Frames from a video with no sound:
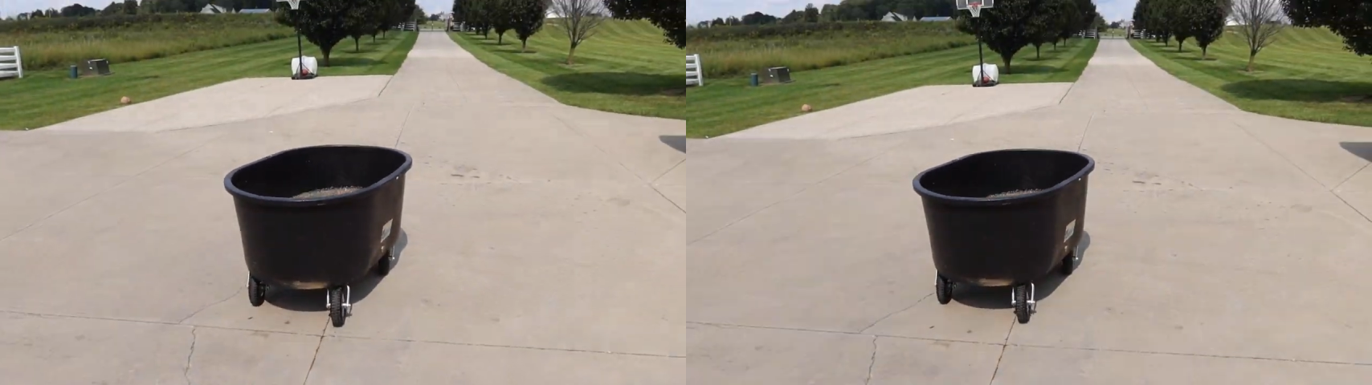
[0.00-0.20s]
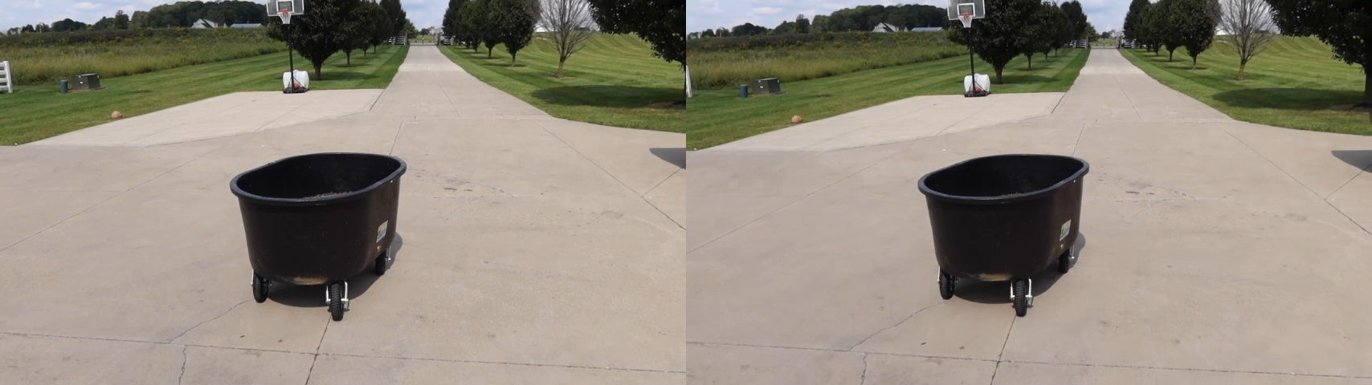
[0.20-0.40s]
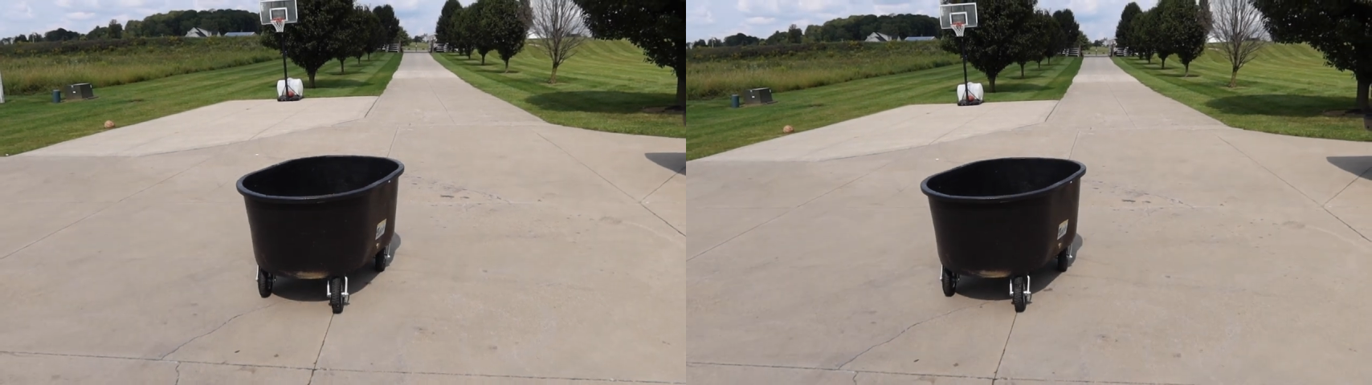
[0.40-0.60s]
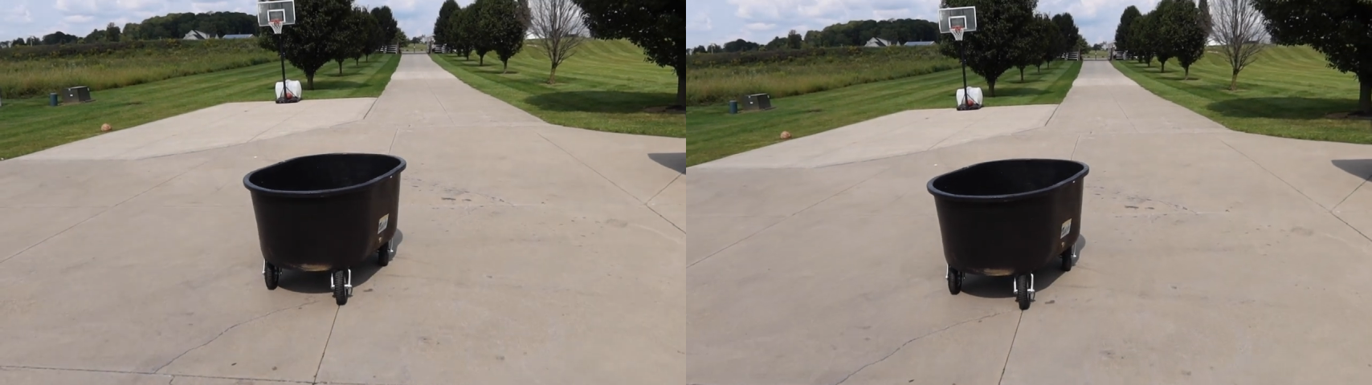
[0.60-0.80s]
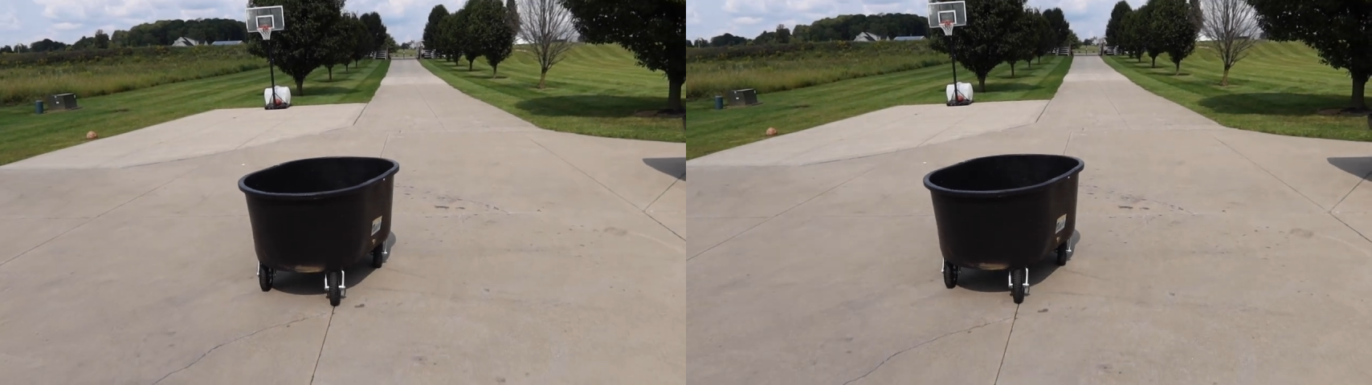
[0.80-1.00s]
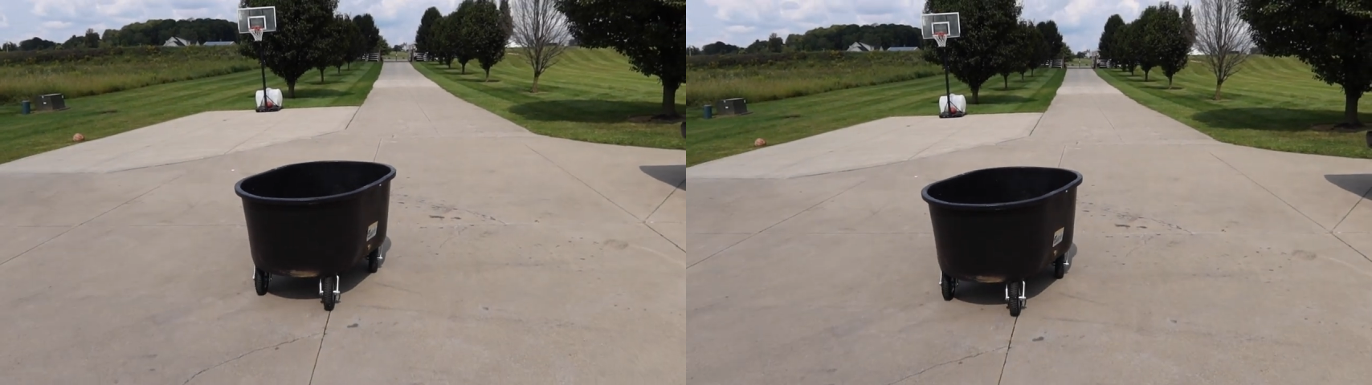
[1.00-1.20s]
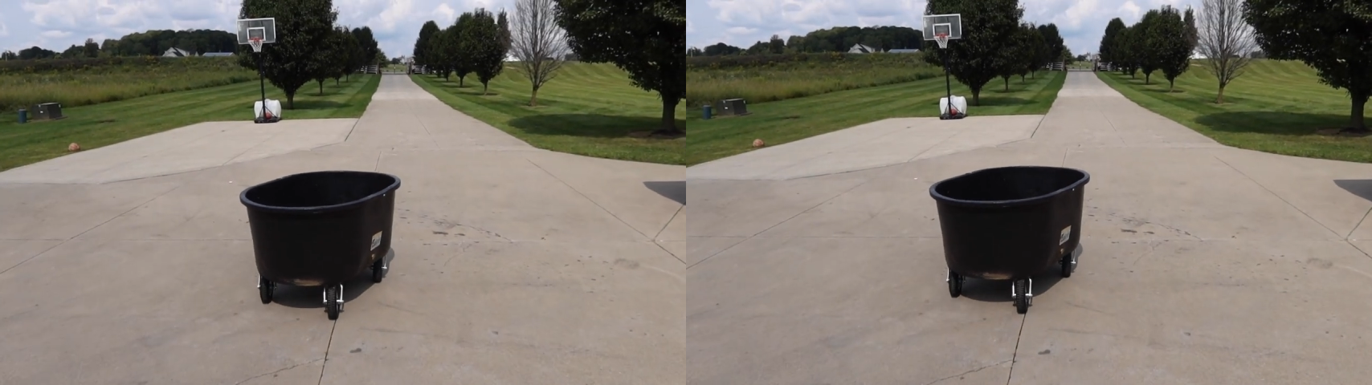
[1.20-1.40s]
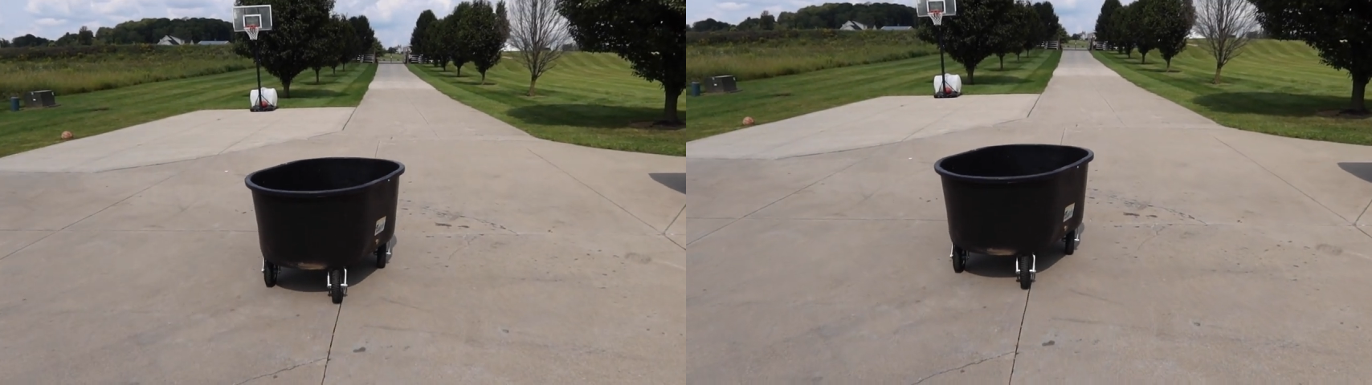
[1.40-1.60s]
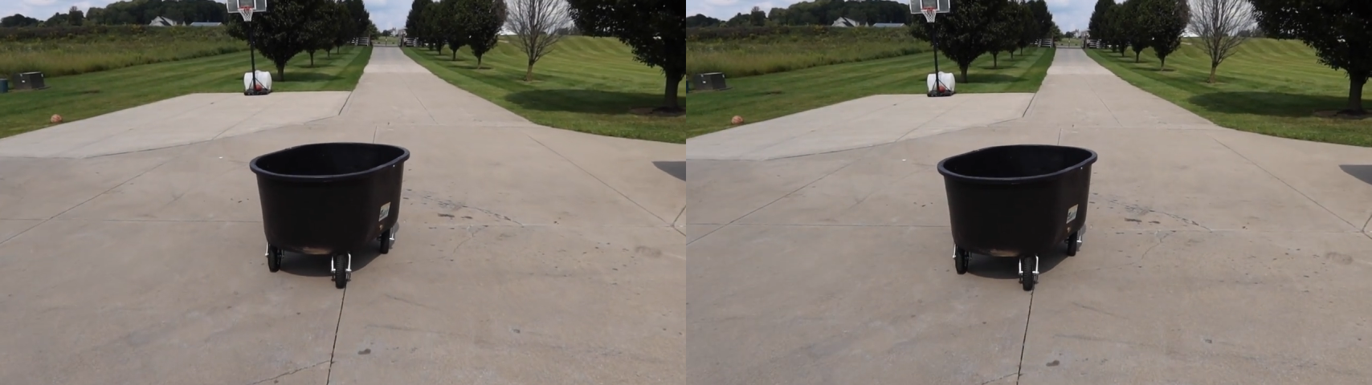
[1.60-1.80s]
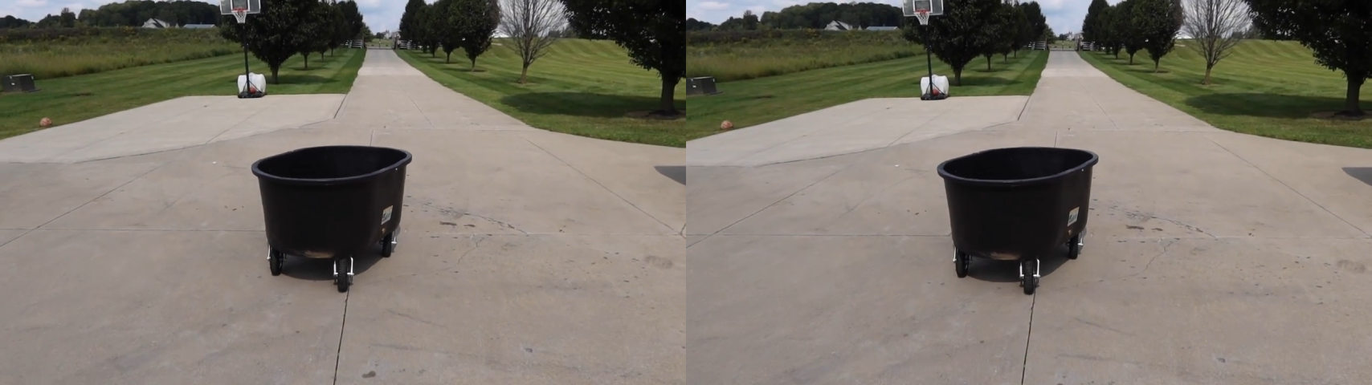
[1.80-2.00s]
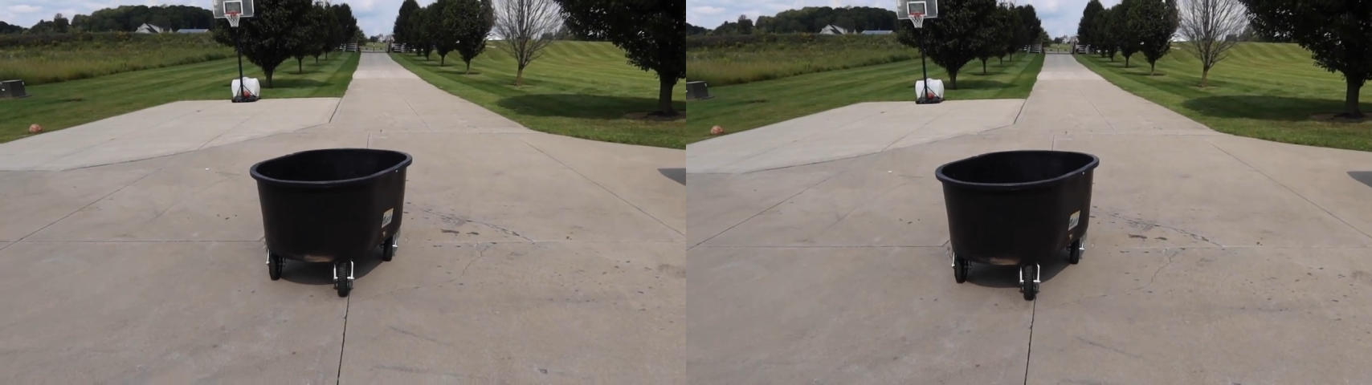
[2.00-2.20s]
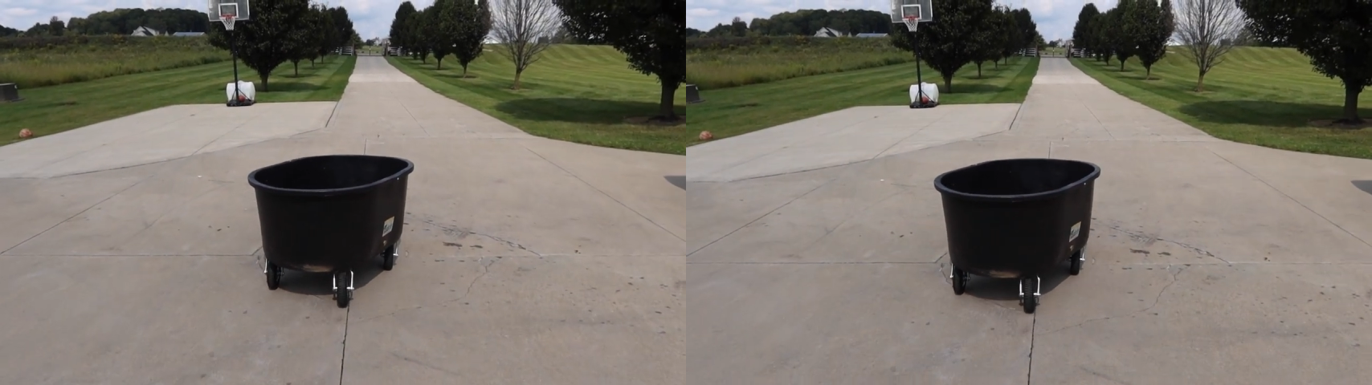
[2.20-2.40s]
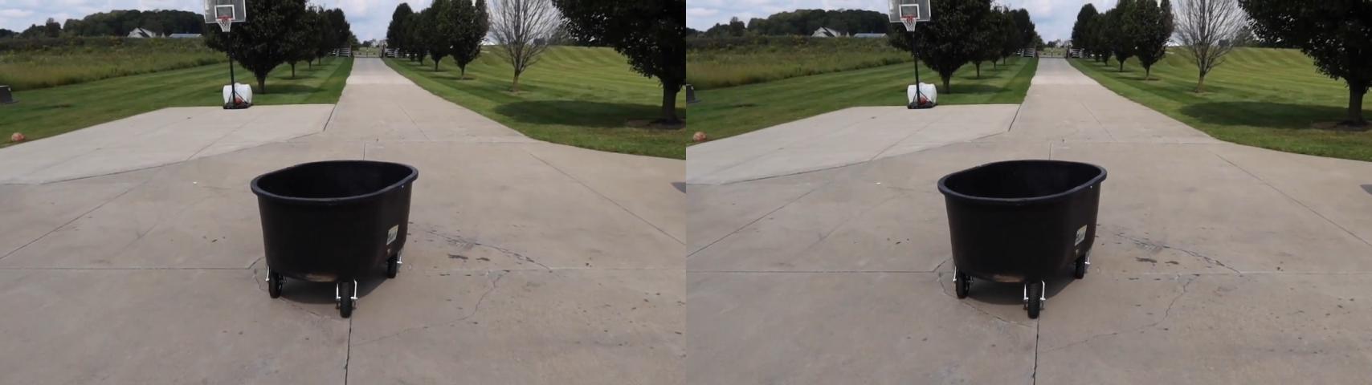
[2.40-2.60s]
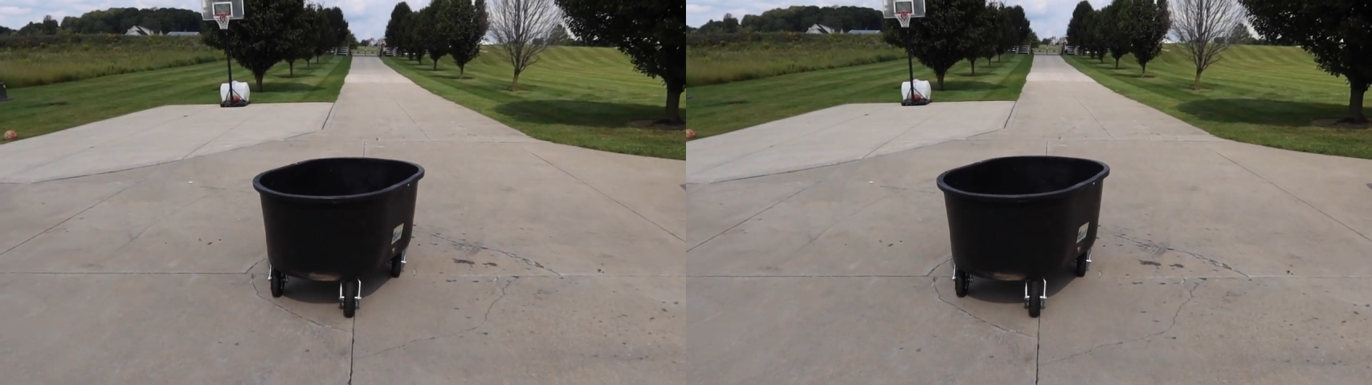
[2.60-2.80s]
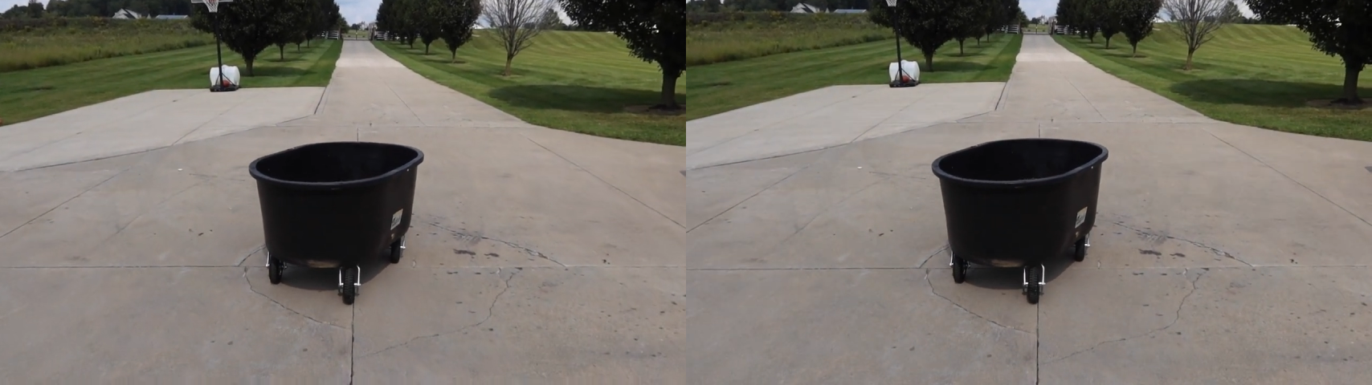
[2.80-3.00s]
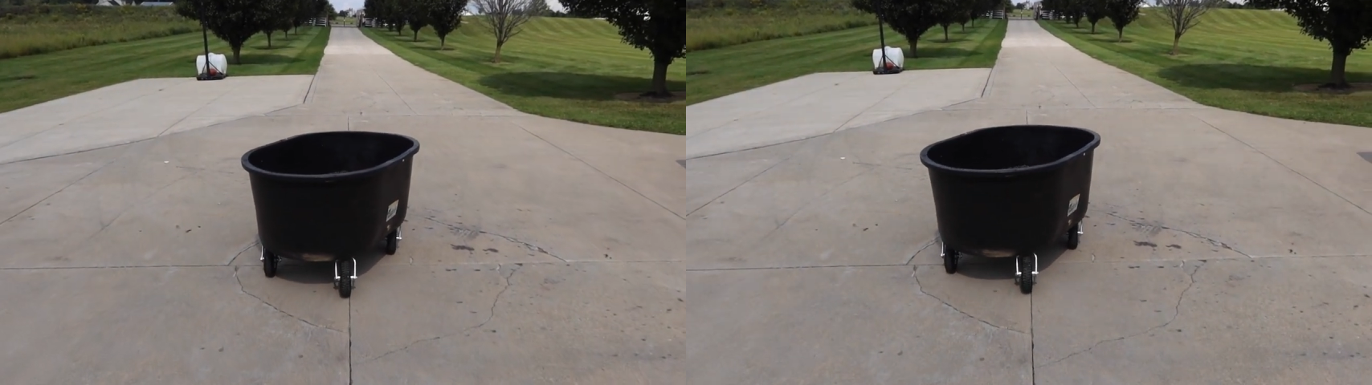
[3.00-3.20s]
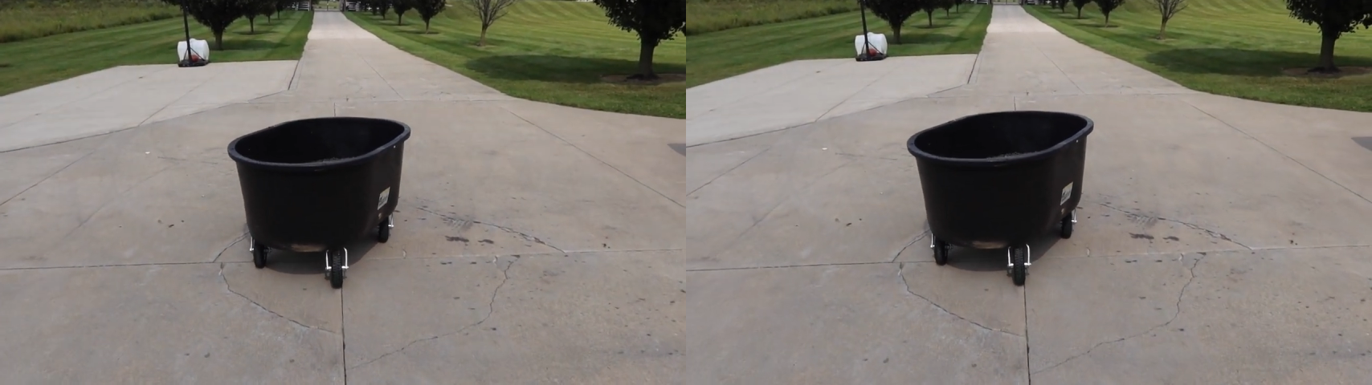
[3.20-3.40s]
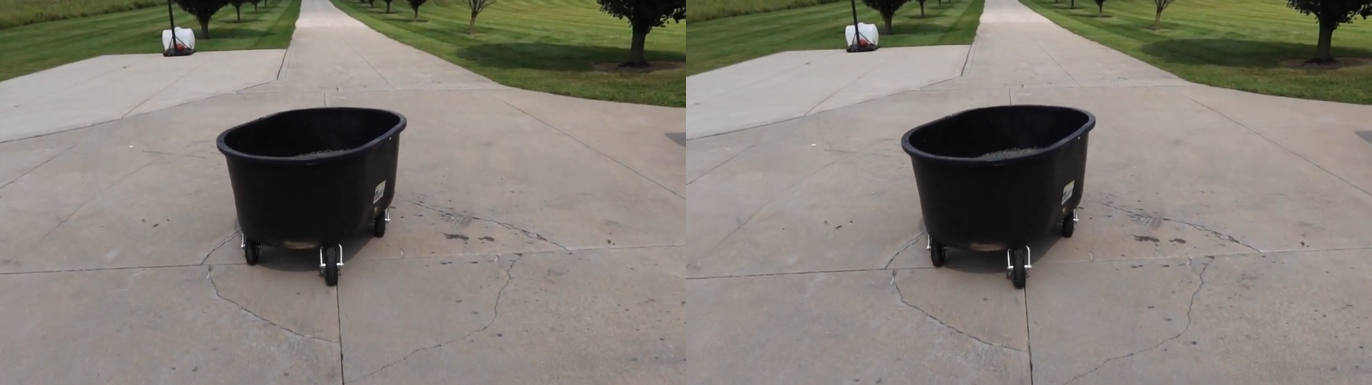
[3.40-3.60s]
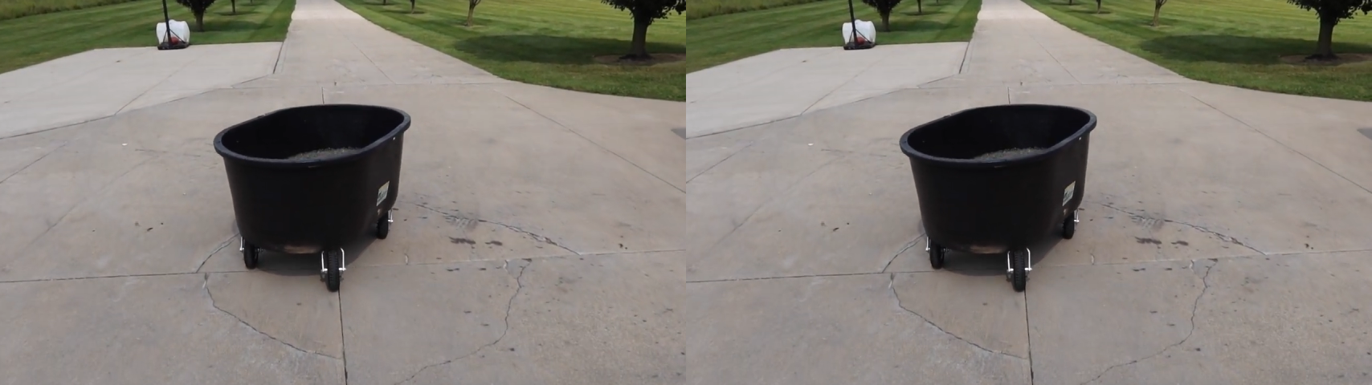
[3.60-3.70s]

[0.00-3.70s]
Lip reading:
[unreadable: no face in view]